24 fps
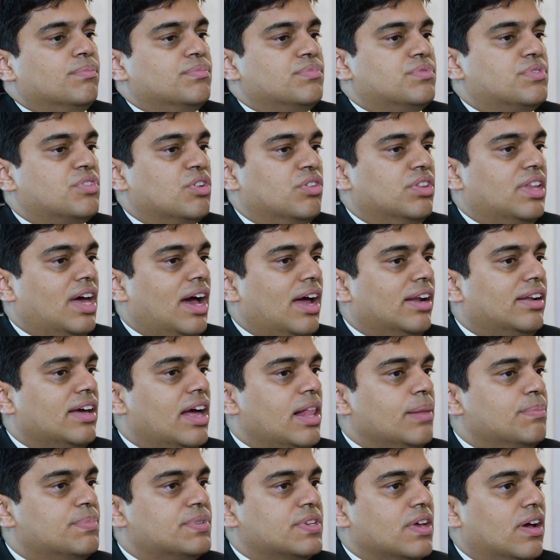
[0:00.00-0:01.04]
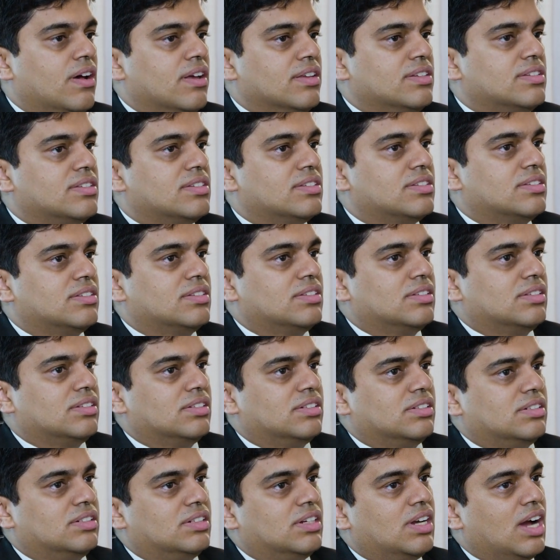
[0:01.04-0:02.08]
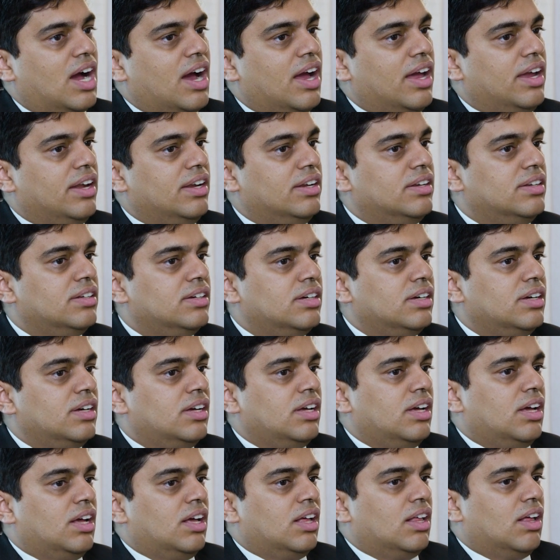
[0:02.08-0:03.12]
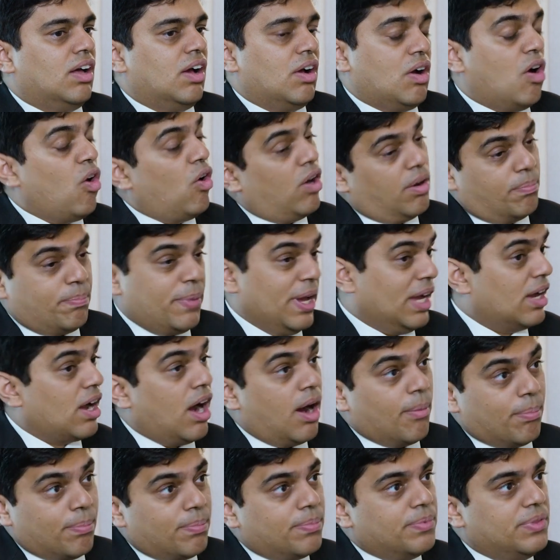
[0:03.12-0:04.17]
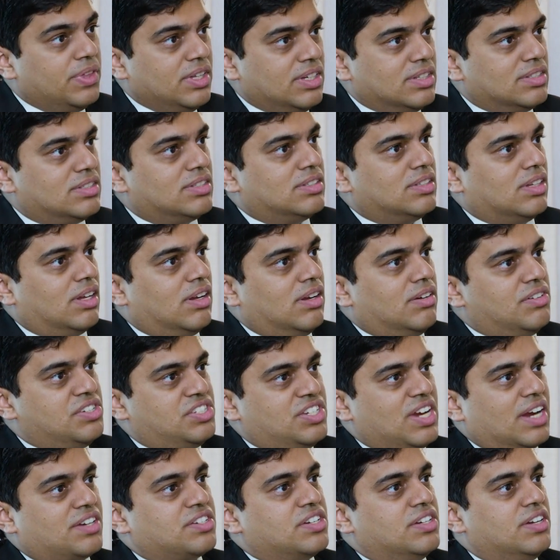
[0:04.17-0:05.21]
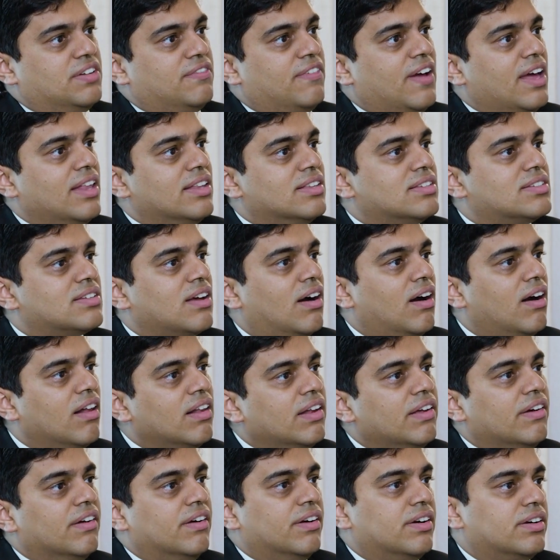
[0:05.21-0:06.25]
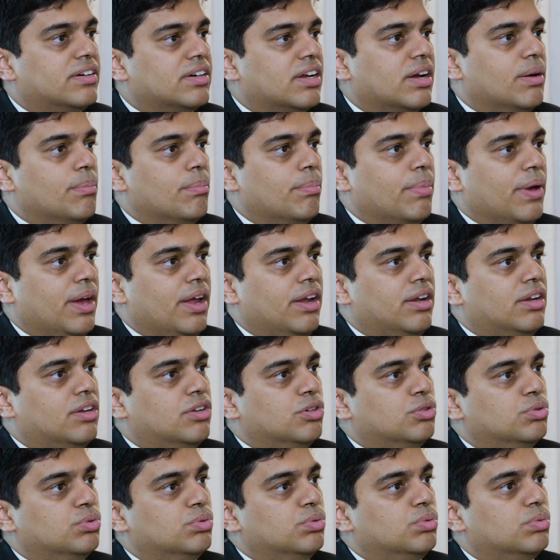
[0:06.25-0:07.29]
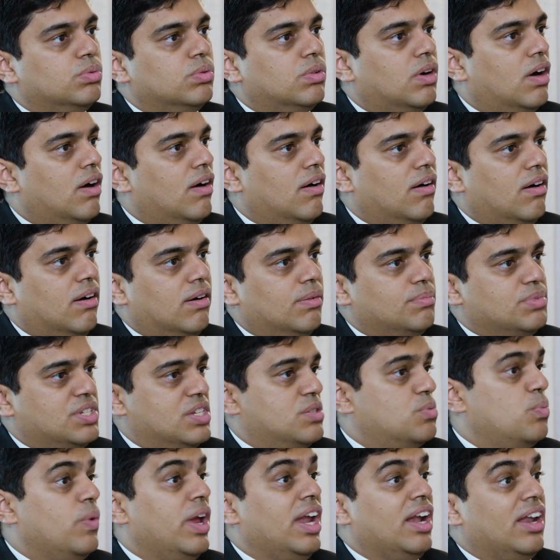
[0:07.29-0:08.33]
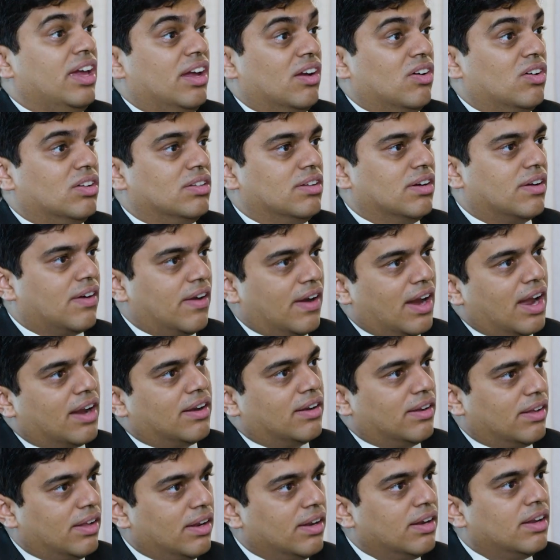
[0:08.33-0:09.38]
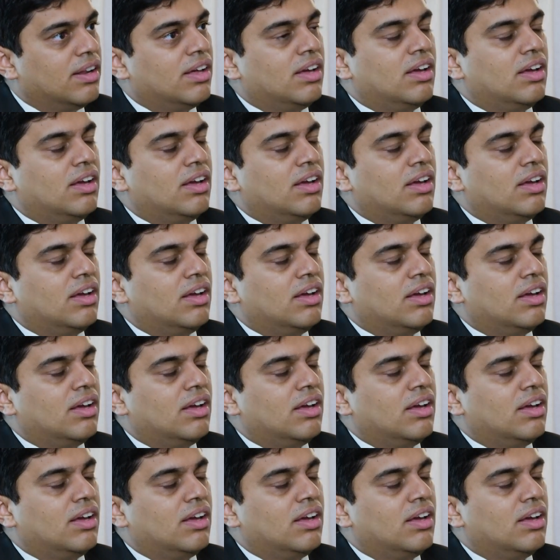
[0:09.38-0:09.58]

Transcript: So that helps us guide or pick up these rejection events earlier compared to just waiting on the creatinine.